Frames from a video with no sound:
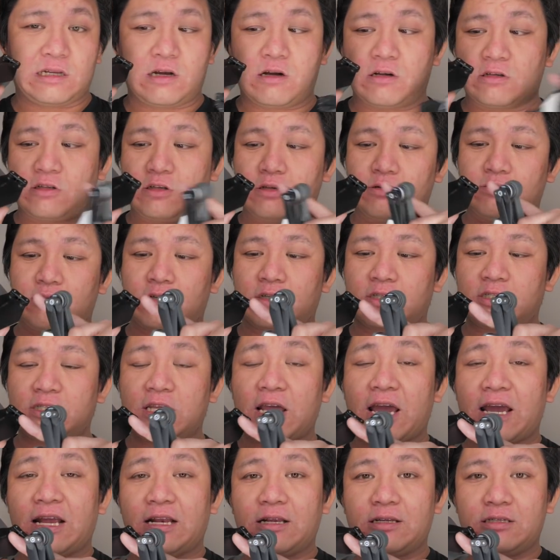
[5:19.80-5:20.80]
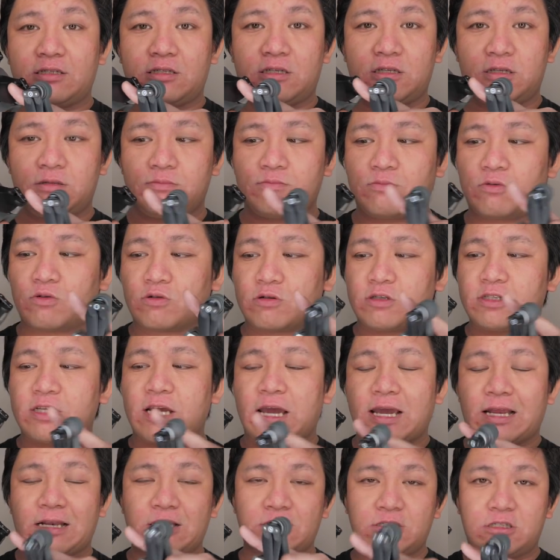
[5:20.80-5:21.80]
also the more
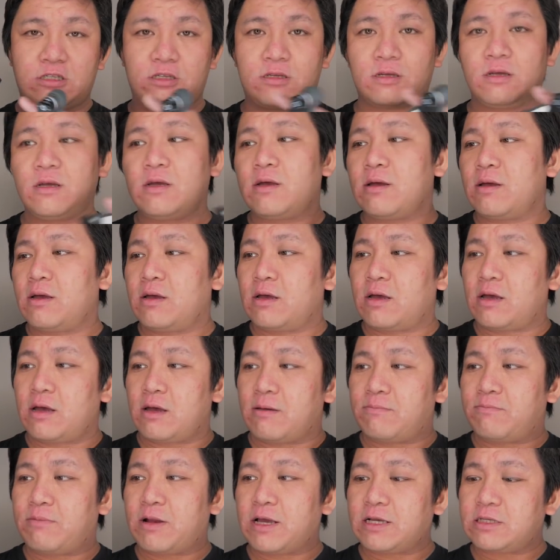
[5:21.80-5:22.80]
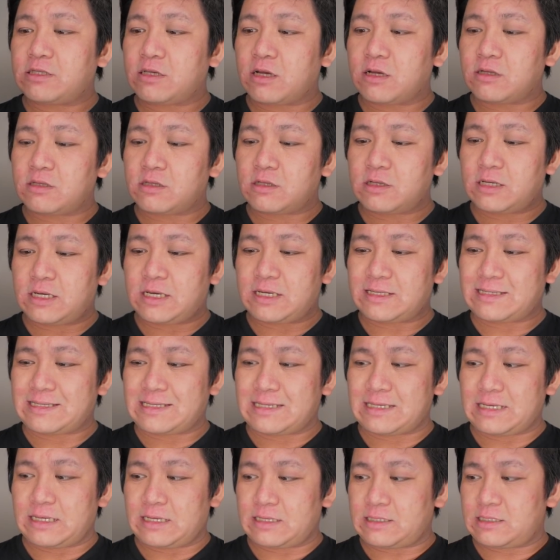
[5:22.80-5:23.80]
silent blades on
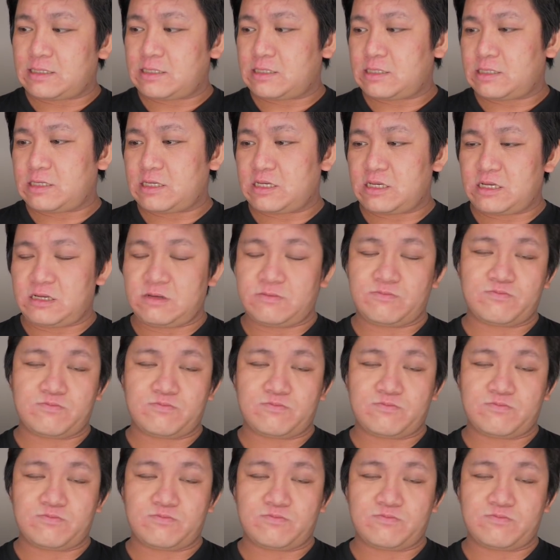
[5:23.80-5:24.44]
it. It's